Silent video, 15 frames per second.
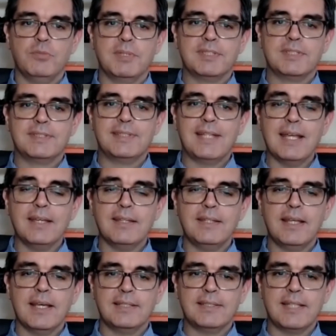You must take
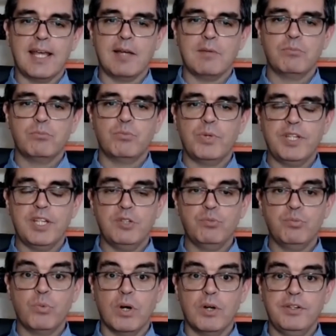the exam
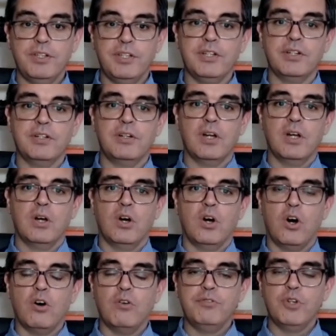within 1 year
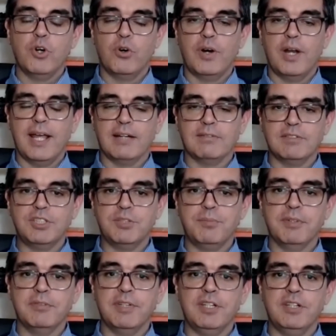of your
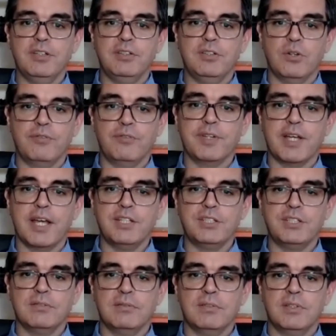eligibility
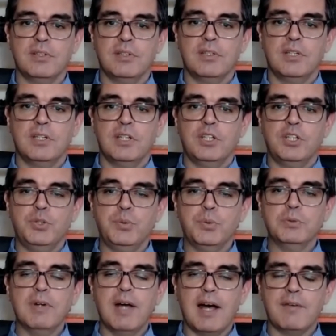notification.
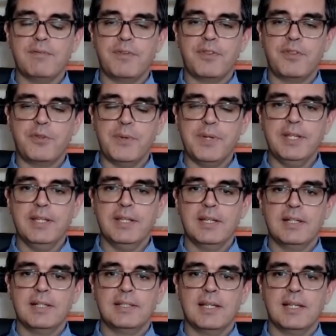You will have 3
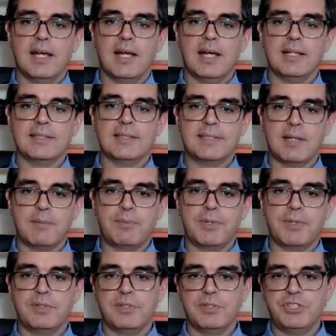
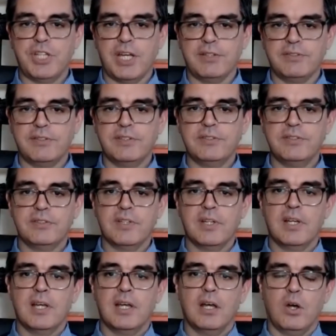separate chances,
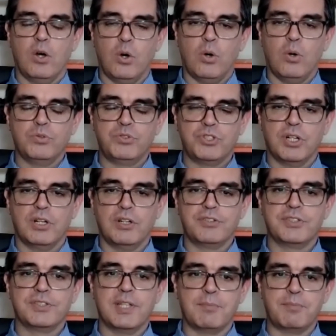all
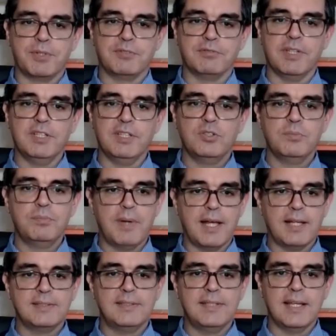charged separately, to
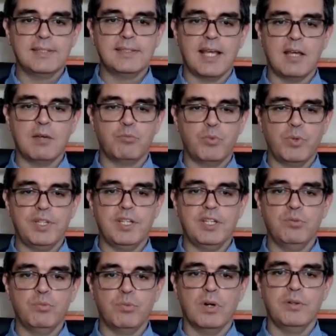pass the exam
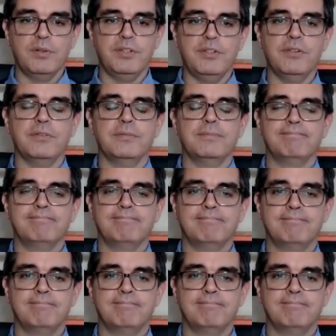within 1 year.